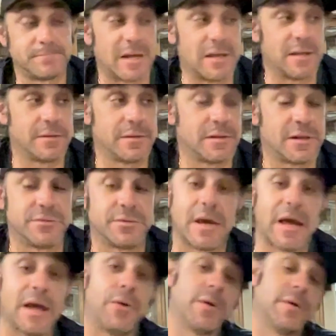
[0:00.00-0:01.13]
I
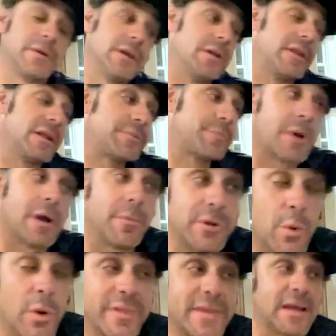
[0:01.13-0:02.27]
don't, that's probably
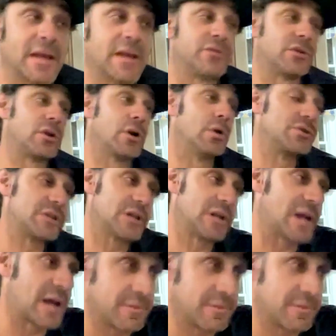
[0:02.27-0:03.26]
one thing as a coach that